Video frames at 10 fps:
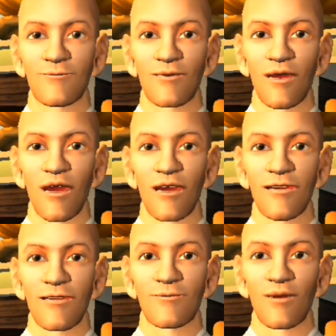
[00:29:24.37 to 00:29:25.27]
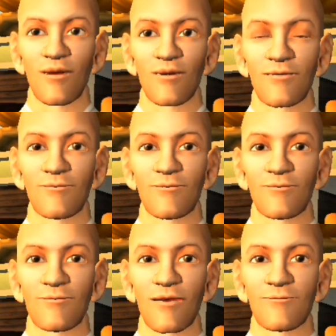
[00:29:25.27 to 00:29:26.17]
And how do I most appropriately
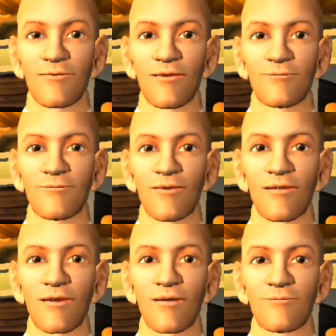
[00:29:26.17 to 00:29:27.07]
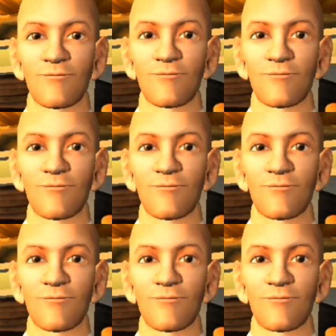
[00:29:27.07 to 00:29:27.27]
respond to what's going on?